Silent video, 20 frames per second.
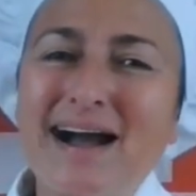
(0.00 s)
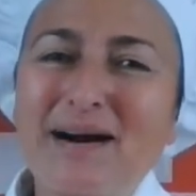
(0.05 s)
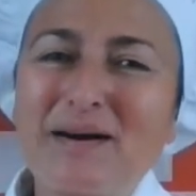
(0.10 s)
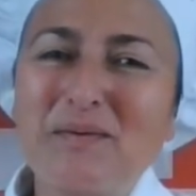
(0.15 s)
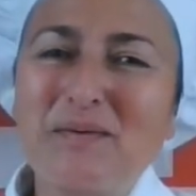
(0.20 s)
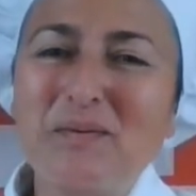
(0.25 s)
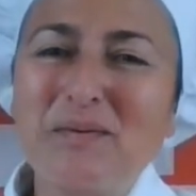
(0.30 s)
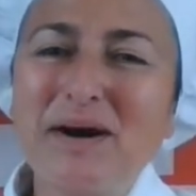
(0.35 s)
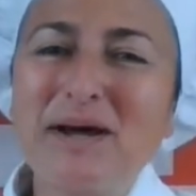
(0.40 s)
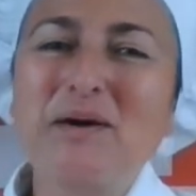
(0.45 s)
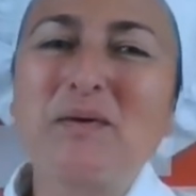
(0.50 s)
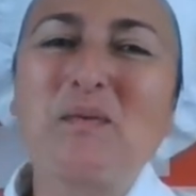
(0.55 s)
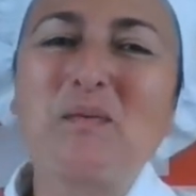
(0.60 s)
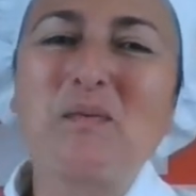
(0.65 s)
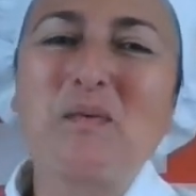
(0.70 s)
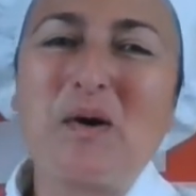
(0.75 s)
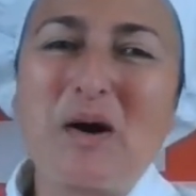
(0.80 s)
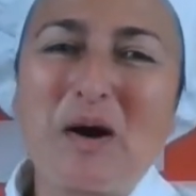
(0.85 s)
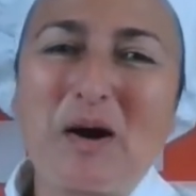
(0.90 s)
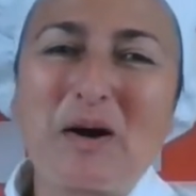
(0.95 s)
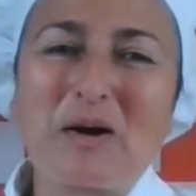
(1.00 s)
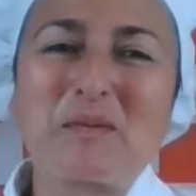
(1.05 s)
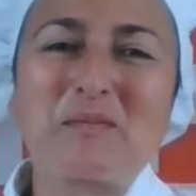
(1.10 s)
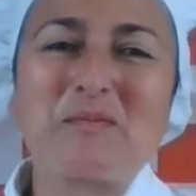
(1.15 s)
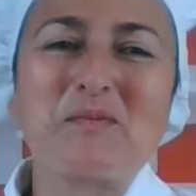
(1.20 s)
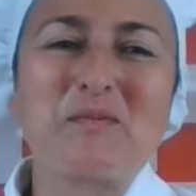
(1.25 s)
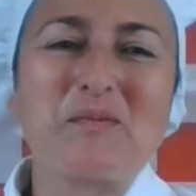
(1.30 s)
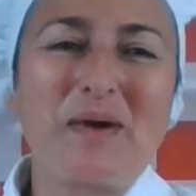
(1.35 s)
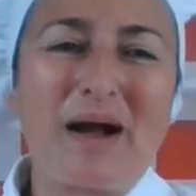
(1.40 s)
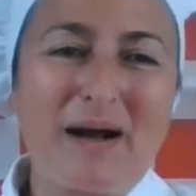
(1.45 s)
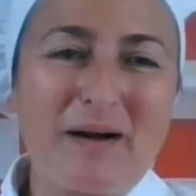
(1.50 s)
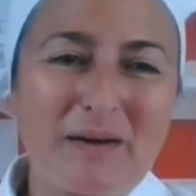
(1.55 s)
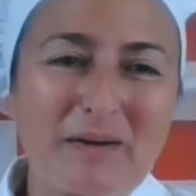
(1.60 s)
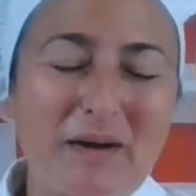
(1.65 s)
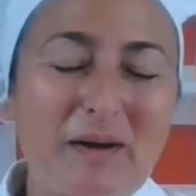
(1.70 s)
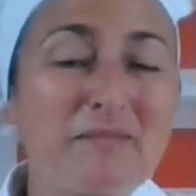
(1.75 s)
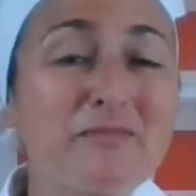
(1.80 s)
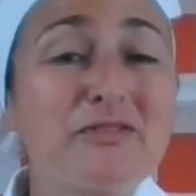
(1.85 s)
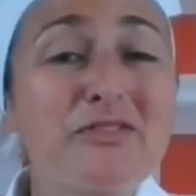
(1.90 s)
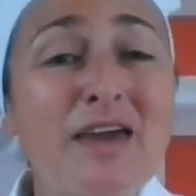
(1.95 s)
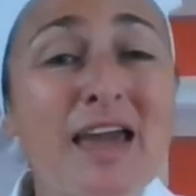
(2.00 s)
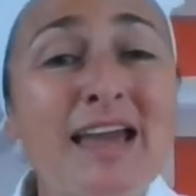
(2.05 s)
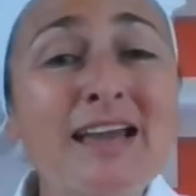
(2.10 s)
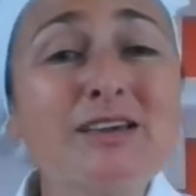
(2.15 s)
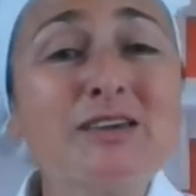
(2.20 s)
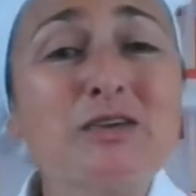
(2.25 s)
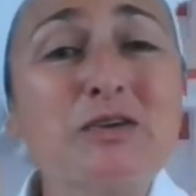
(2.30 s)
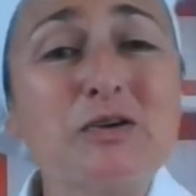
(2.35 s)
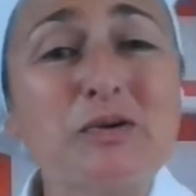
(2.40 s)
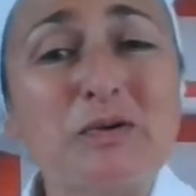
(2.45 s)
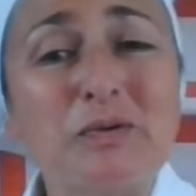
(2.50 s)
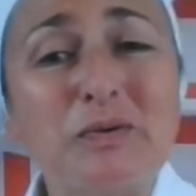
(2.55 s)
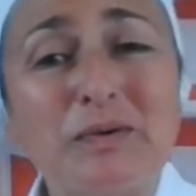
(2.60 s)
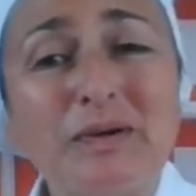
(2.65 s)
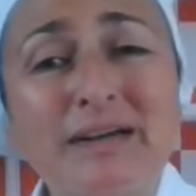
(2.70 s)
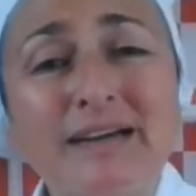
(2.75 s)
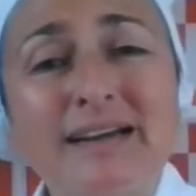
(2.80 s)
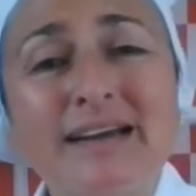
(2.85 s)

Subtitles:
Wow, what a warm welcome. Thank you.